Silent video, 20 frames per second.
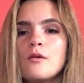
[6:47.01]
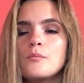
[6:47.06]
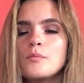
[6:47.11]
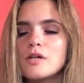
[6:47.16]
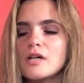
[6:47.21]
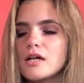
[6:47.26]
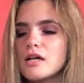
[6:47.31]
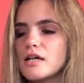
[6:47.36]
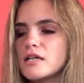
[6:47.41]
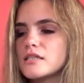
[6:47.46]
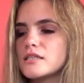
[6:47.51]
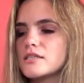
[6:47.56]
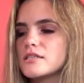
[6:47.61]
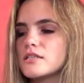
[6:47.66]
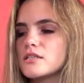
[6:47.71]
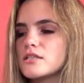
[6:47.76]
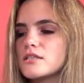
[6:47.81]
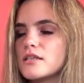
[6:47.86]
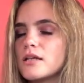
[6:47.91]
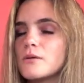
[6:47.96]
because
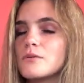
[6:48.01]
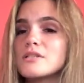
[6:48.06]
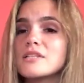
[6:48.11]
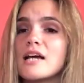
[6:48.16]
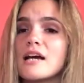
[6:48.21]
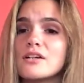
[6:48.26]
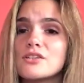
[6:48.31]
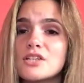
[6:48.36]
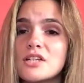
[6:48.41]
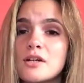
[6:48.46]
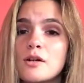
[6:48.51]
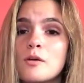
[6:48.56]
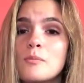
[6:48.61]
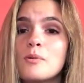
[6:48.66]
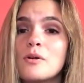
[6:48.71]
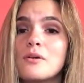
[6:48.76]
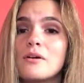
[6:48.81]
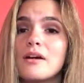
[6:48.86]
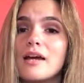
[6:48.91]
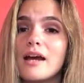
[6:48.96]
there was actually a
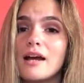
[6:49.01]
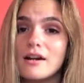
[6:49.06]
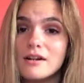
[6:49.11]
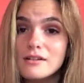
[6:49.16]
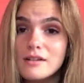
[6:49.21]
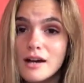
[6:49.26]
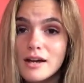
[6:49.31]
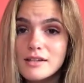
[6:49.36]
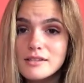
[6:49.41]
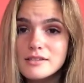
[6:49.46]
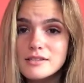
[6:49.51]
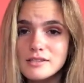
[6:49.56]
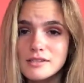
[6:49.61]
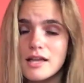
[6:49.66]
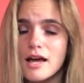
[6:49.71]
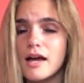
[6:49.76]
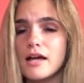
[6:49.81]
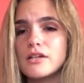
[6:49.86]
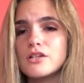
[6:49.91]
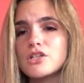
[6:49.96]
couple of haircuts
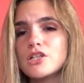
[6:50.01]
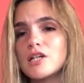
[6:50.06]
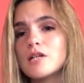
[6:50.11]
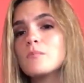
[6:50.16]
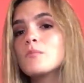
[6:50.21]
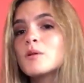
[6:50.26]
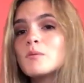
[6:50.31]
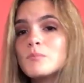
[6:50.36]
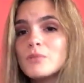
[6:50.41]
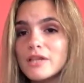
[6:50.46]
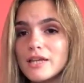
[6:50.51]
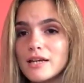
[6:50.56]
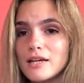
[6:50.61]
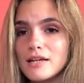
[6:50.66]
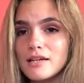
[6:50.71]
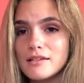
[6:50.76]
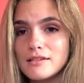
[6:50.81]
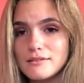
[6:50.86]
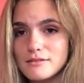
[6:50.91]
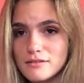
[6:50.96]
that she had been
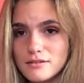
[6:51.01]
planning